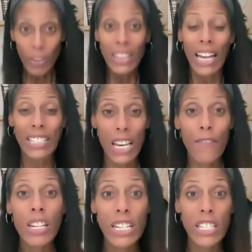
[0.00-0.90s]
that's giving
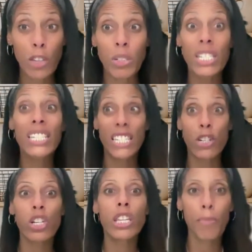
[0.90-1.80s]
the details, which is
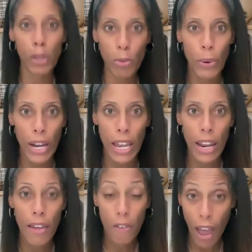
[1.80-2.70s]
essentially the blueprint.
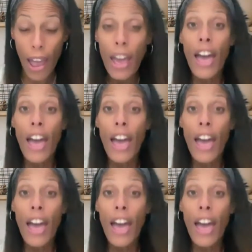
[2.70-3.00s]
Okay.